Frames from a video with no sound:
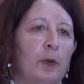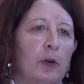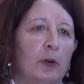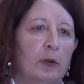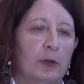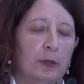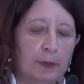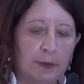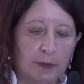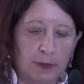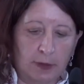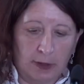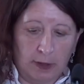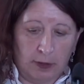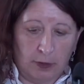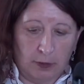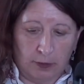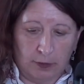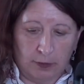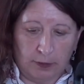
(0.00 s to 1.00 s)
is to
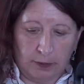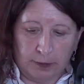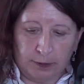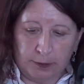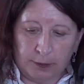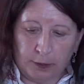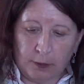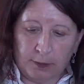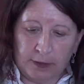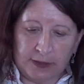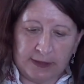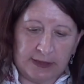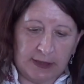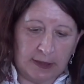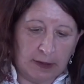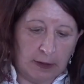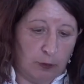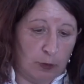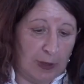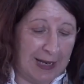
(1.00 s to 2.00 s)
have access
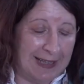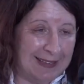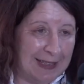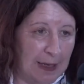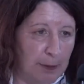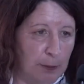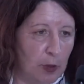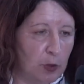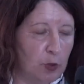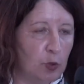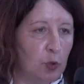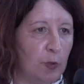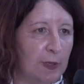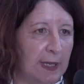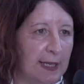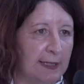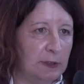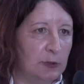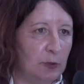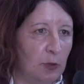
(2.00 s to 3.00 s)
uh, to have
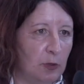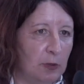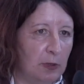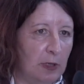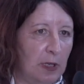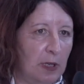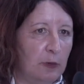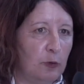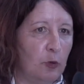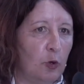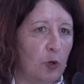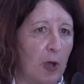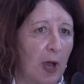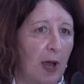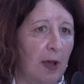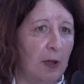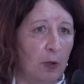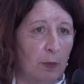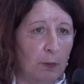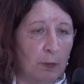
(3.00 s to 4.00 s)
culture. This for
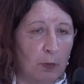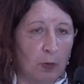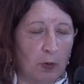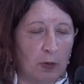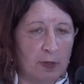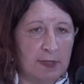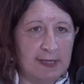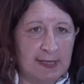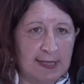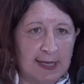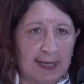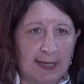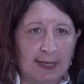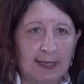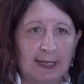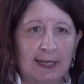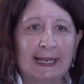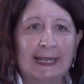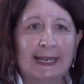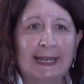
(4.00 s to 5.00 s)
our
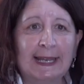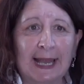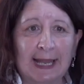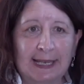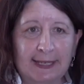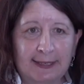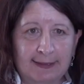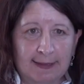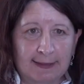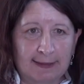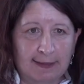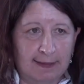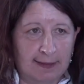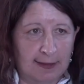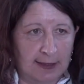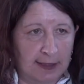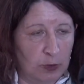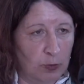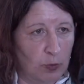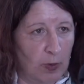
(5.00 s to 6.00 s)
children with
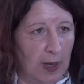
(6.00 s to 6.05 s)
uh,